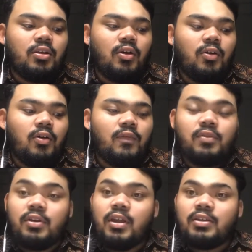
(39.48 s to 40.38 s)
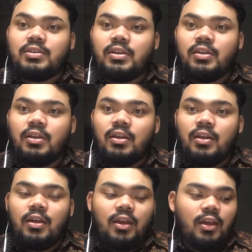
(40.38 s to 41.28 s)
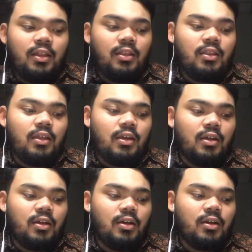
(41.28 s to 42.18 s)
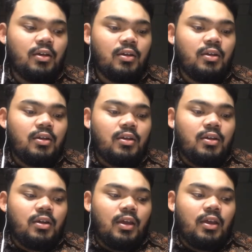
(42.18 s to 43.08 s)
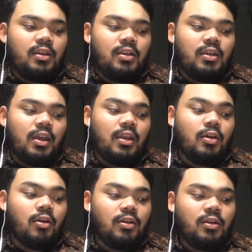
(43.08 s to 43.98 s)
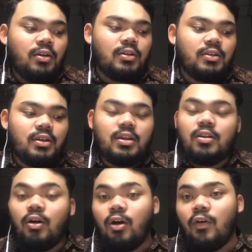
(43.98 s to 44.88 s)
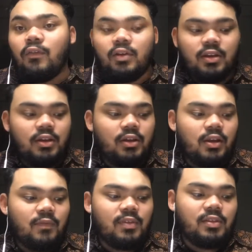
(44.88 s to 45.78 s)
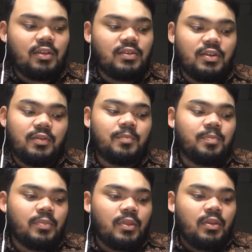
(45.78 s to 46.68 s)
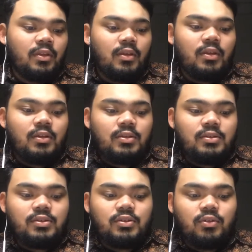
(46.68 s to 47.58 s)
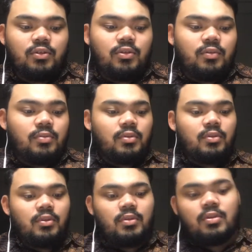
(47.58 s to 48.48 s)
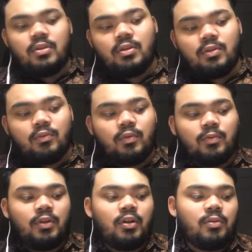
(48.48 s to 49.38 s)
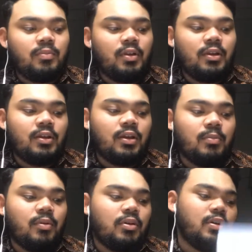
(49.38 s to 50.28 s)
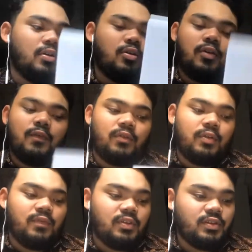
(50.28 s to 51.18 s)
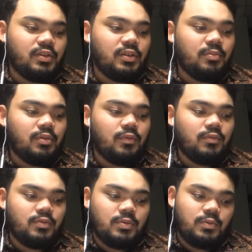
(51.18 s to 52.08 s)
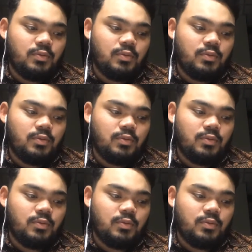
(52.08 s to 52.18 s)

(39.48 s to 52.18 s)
law of reaction, and add on the law of the gravitation. So we will not be learning about the law of gravitation because